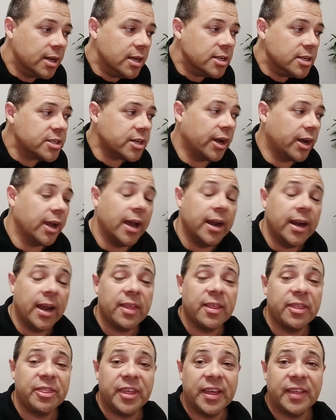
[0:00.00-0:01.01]
so
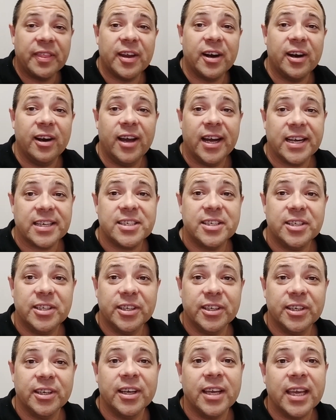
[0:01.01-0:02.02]
another thing that I like to
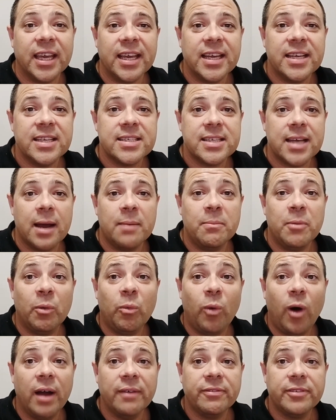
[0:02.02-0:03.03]
do is um, my
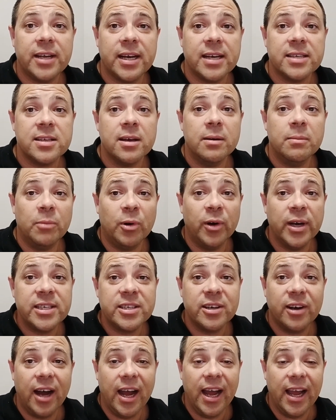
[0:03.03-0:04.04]
wife does Muay
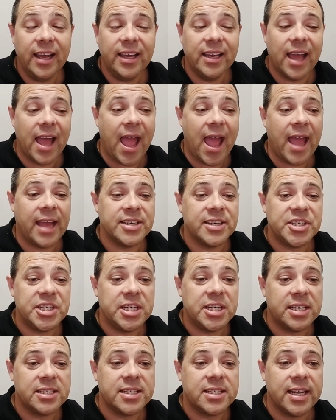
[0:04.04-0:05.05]
Thai, and she
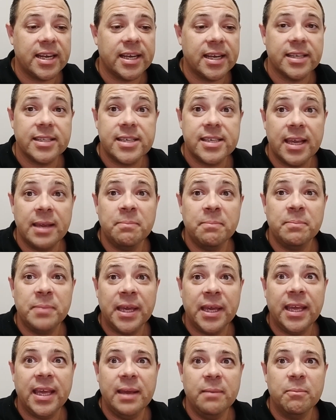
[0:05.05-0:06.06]
does that at Team
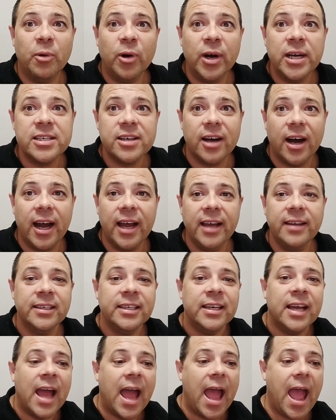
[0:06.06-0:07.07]
Pinky Muay Thai.
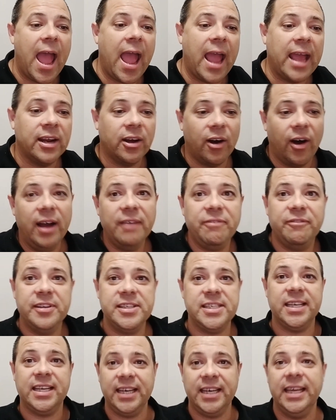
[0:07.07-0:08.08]
And I
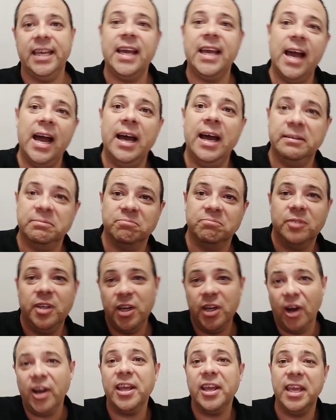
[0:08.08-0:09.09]
physically can't,
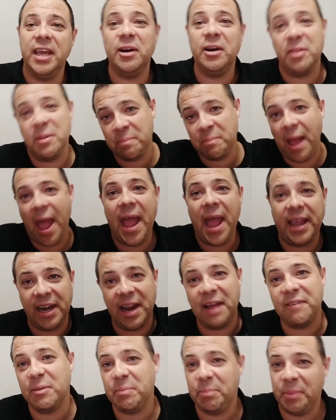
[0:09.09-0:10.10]
you know, I can get on the bag and
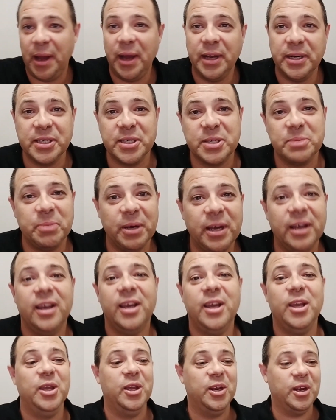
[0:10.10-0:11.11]
have a punch, but,
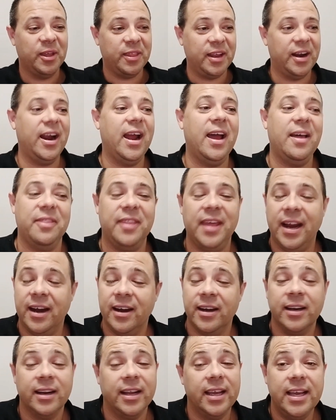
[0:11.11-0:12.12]
you know, they're out there
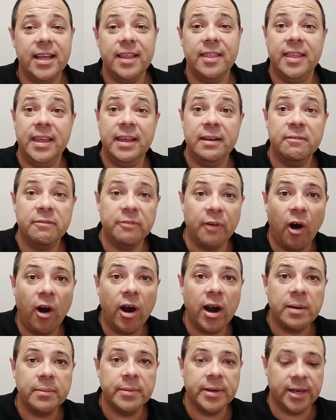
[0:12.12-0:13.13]
and the
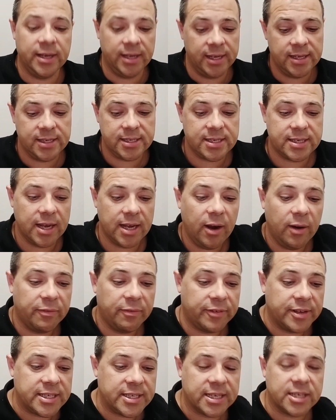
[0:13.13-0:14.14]
environment
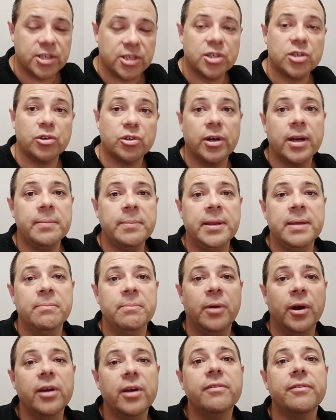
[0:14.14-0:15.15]
itself is extremely
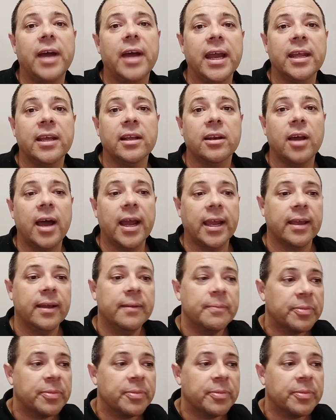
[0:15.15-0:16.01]
motivating. Like